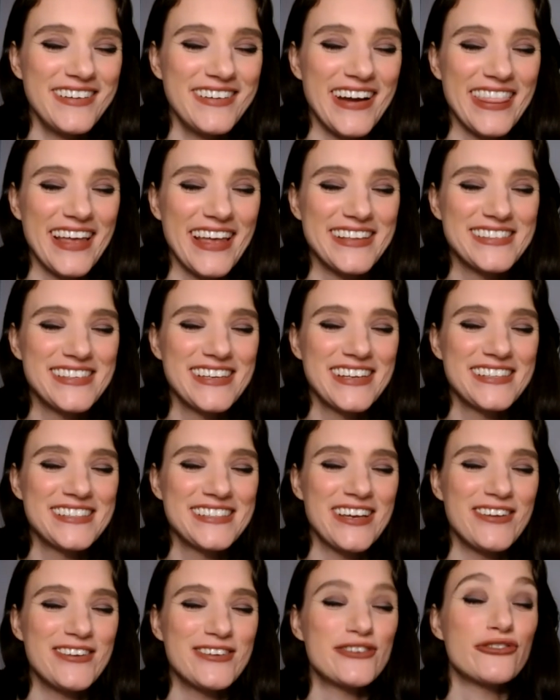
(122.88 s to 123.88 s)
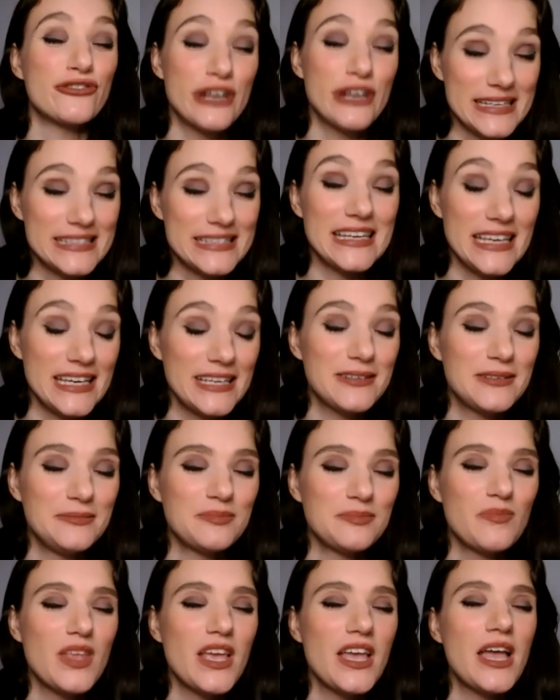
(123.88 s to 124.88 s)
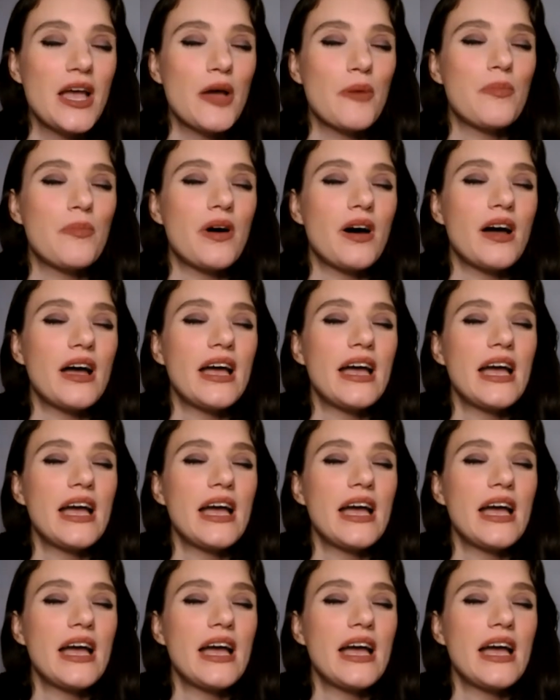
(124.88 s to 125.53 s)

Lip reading: And that's going to sound crazy, but